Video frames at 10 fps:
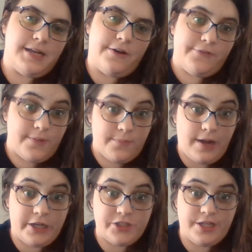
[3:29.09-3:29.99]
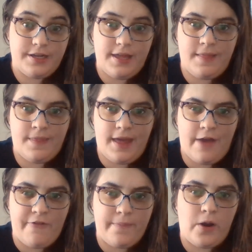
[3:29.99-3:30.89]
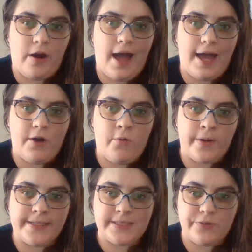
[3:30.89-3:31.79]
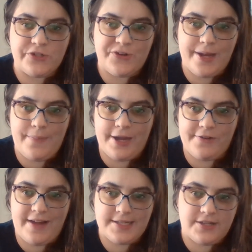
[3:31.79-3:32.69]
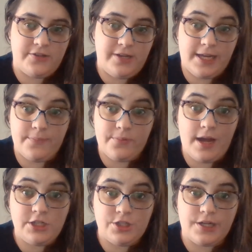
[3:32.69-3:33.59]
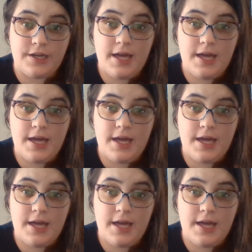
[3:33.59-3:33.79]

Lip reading: of compression in the fMRI or exploratory microvascular decompression.